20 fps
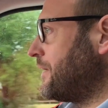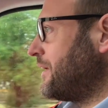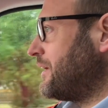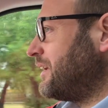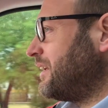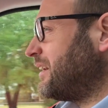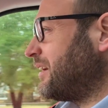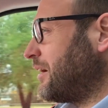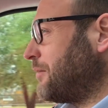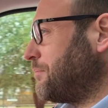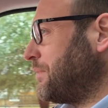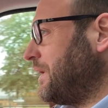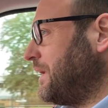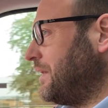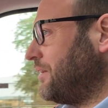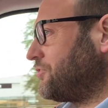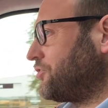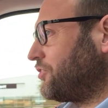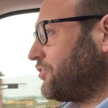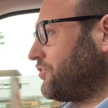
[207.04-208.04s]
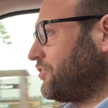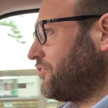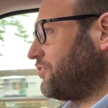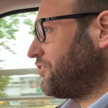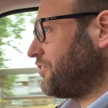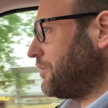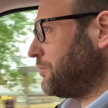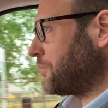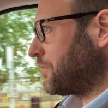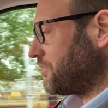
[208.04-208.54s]
you know, I'd be interested to
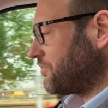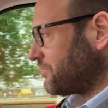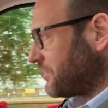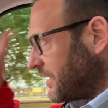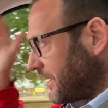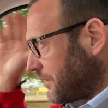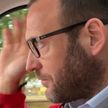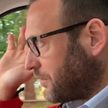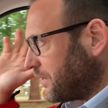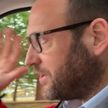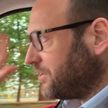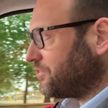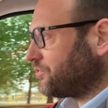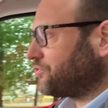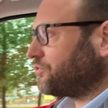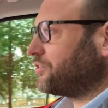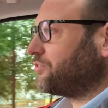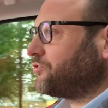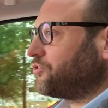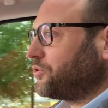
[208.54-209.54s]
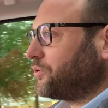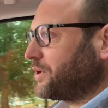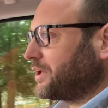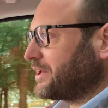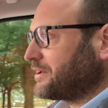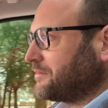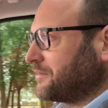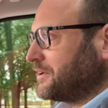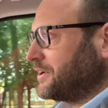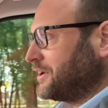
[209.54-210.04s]
see what it's like when you're sort of
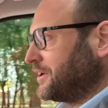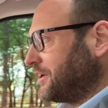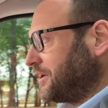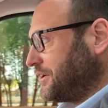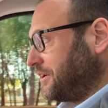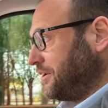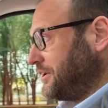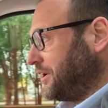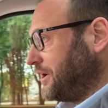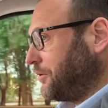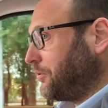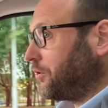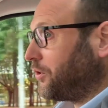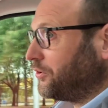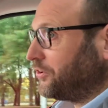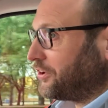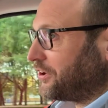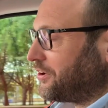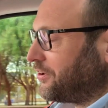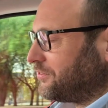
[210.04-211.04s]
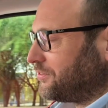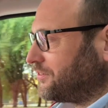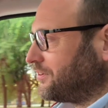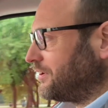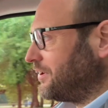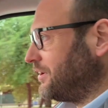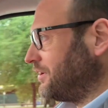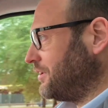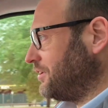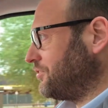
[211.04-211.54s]
doing, you know, on the
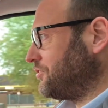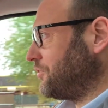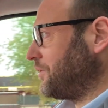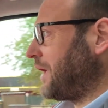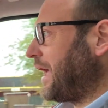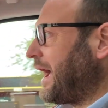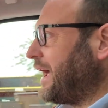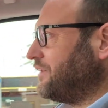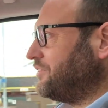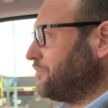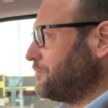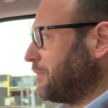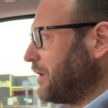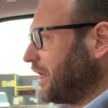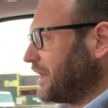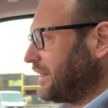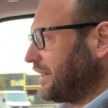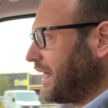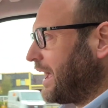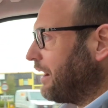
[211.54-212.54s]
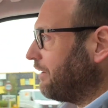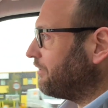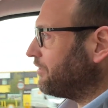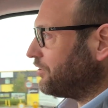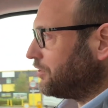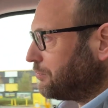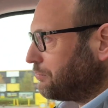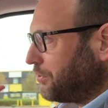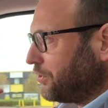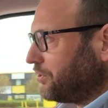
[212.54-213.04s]
continent, you're doing 80 mile an hour
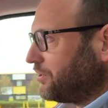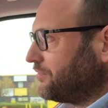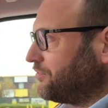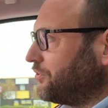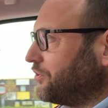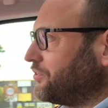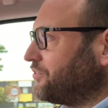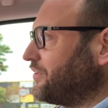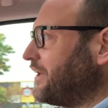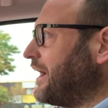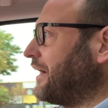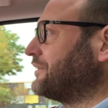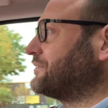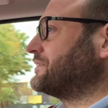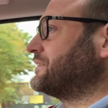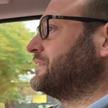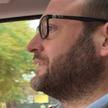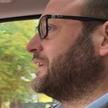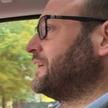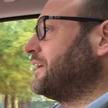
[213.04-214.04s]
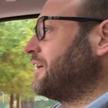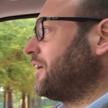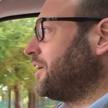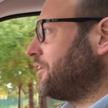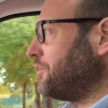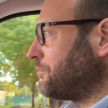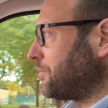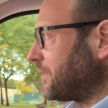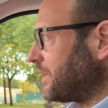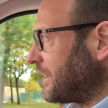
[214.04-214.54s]
and you put your foot down
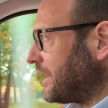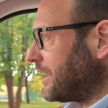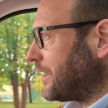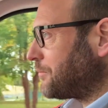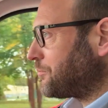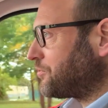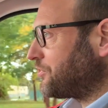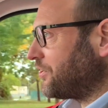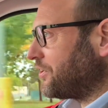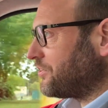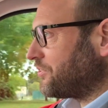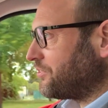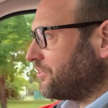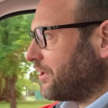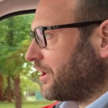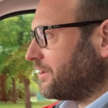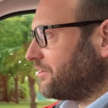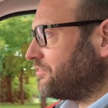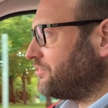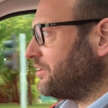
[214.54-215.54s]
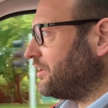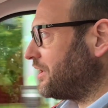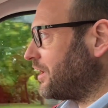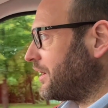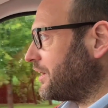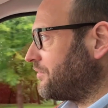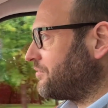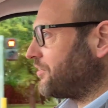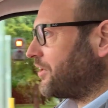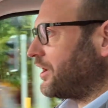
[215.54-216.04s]
and you want to get up to 90,
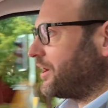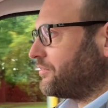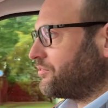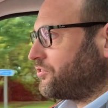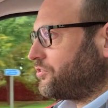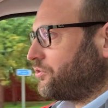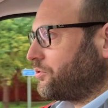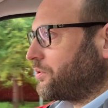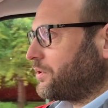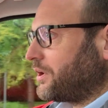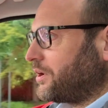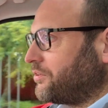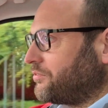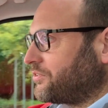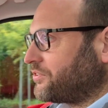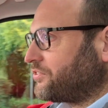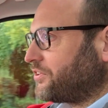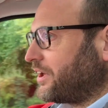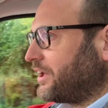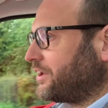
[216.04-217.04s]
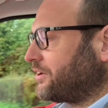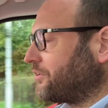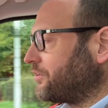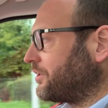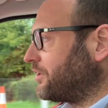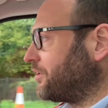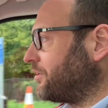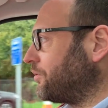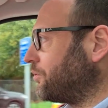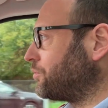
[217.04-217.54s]
95 to do an overtake
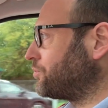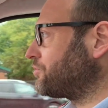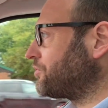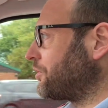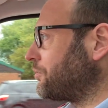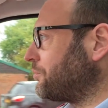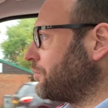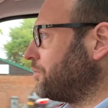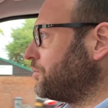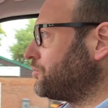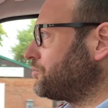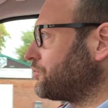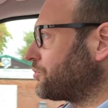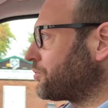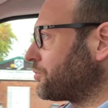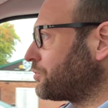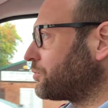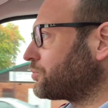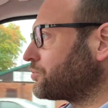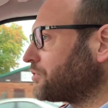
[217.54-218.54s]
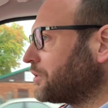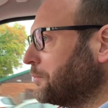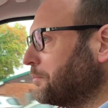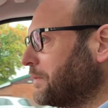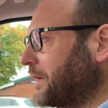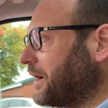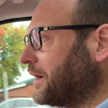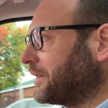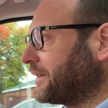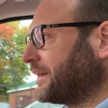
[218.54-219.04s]
on an auto route or an
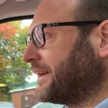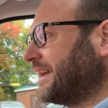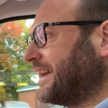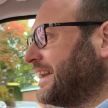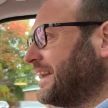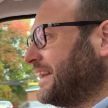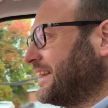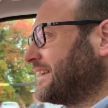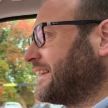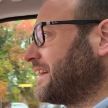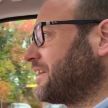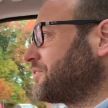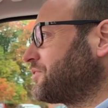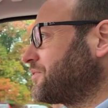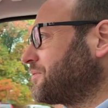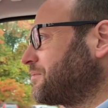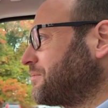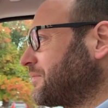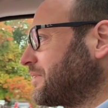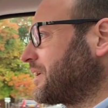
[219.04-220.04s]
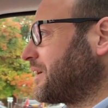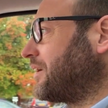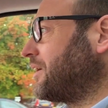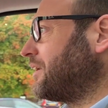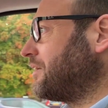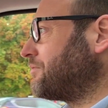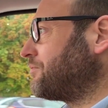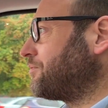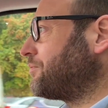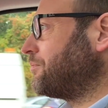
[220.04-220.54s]
autobahn. That's
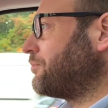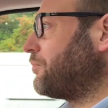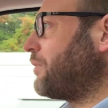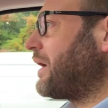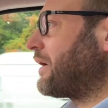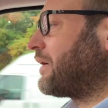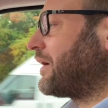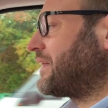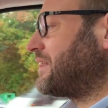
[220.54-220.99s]
kind of where I